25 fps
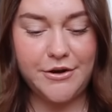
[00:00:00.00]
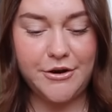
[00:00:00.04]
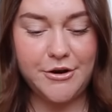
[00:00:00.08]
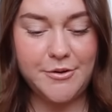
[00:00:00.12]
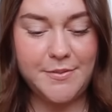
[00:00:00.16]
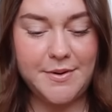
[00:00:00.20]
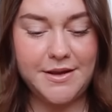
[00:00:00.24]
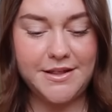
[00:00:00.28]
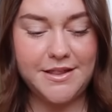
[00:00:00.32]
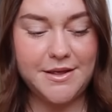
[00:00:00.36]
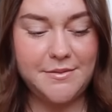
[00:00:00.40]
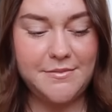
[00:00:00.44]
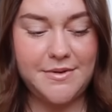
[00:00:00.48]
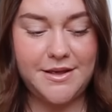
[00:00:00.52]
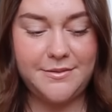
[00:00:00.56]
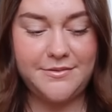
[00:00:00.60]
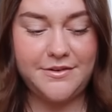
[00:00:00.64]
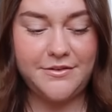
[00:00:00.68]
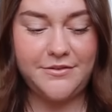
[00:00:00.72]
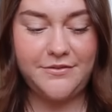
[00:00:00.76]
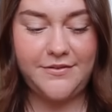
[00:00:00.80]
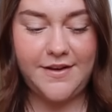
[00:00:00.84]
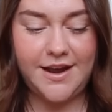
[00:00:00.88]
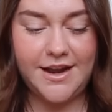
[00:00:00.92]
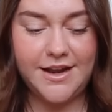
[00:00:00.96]
hoping that
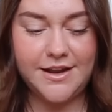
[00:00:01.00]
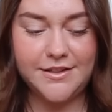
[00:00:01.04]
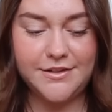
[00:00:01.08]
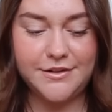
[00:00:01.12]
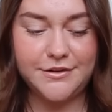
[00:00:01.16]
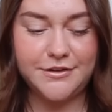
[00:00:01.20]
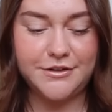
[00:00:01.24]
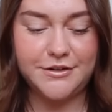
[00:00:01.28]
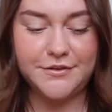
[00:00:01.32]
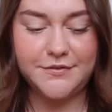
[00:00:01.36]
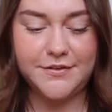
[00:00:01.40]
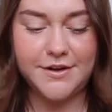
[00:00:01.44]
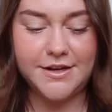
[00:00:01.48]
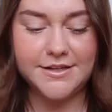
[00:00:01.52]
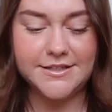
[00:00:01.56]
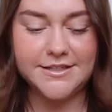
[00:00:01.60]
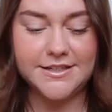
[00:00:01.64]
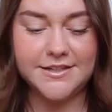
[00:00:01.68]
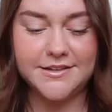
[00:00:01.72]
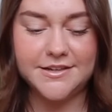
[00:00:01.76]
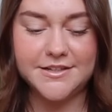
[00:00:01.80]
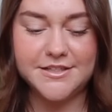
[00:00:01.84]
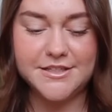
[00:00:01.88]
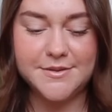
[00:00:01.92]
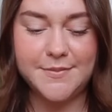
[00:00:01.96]
maybe fate and the universe
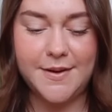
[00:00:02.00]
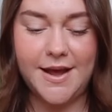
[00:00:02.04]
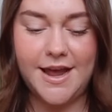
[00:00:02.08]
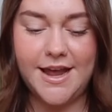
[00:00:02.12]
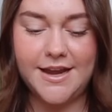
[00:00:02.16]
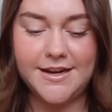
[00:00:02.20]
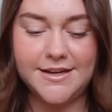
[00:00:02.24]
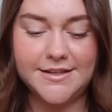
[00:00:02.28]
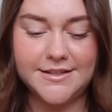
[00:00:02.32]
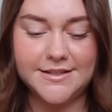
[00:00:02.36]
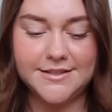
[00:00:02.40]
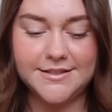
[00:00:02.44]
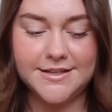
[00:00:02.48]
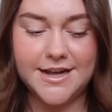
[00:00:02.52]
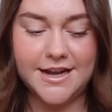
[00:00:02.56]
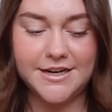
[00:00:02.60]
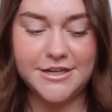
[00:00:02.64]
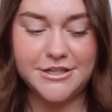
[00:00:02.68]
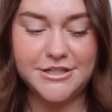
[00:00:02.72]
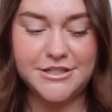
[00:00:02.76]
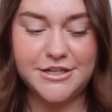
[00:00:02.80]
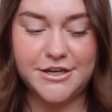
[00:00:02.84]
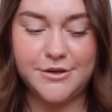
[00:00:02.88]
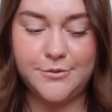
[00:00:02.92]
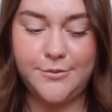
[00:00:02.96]
had conspired and
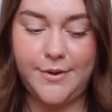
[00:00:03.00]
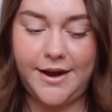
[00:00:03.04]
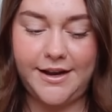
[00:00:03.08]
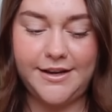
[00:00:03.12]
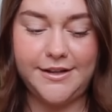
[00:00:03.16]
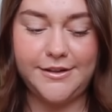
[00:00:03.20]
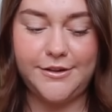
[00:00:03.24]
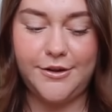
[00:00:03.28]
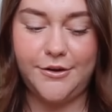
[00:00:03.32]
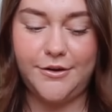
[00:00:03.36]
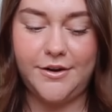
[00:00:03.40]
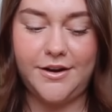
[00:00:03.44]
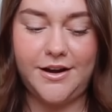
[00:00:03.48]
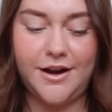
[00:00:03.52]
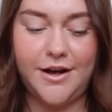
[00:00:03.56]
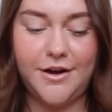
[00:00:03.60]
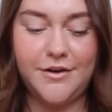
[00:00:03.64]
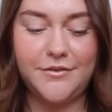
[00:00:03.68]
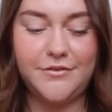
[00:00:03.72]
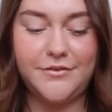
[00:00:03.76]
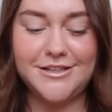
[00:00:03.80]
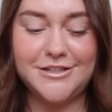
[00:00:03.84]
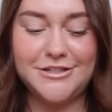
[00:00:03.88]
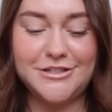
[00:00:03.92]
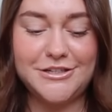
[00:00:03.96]
decided she had waited long
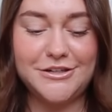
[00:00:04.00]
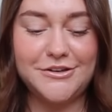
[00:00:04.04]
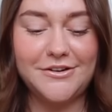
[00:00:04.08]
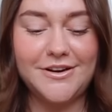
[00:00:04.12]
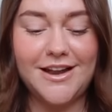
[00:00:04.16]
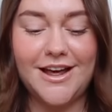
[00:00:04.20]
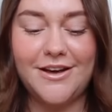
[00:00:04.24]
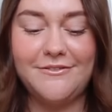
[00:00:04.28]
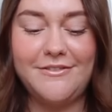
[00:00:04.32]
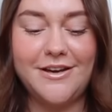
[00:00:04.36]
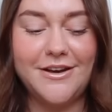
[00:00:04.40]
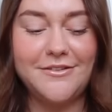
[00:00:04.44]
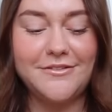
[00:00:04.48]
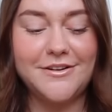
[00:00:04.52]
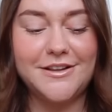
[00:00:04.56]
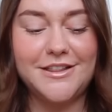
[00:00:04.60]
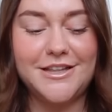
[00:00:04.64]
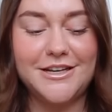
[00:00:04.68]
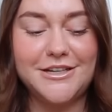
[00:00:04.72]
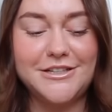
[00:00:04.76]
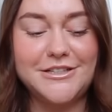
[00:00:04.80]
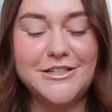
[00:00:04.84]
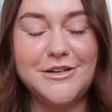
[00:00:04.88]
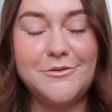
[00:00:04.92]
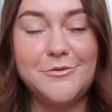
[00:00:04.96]
enough, that she could have
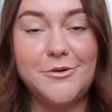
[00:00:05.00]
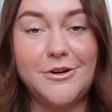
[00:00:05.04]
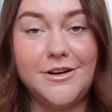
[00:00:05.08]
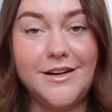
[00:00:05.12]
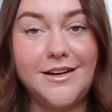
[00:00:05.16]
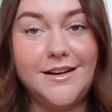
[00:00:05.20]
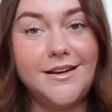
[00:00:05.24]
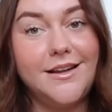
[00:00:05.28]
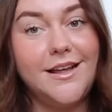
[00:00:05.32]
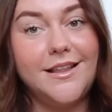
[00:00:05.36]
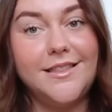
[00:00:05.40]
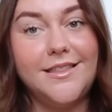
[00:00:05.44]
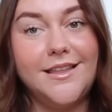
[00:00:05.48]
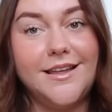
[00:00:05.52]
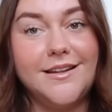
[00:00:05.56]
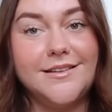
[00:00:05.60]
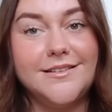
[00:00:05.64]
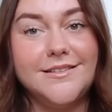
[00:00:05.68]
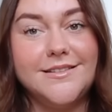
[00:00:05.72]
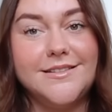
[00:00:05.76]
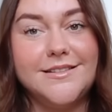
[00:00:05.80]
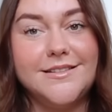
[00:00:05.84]
everything she wanted and then